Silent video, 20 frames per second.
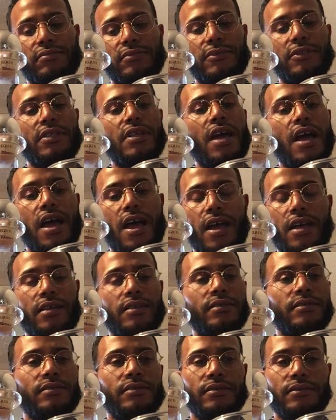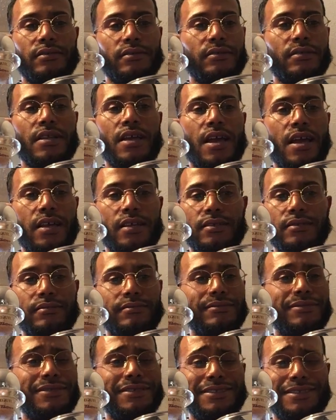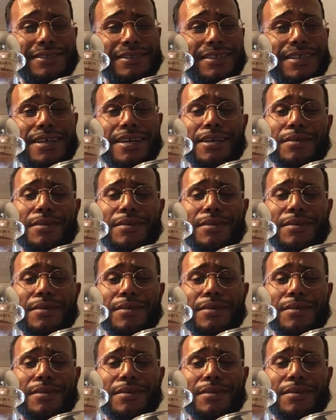Nah, nah, nah.